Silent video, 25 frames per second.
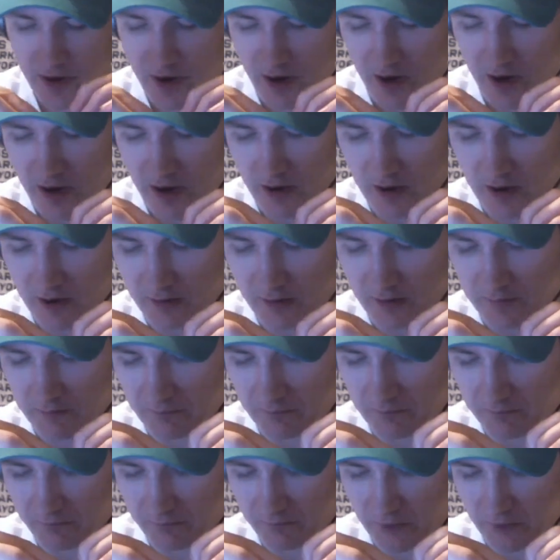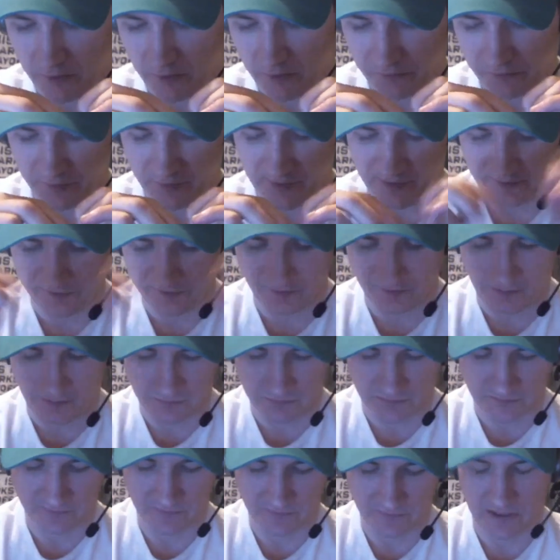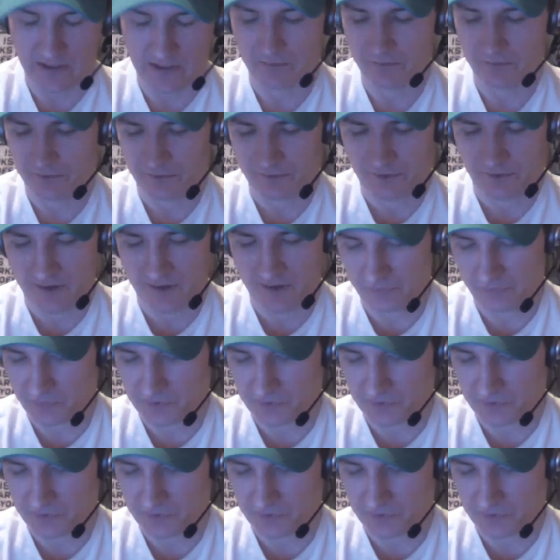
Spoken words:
In the last couple of games or last three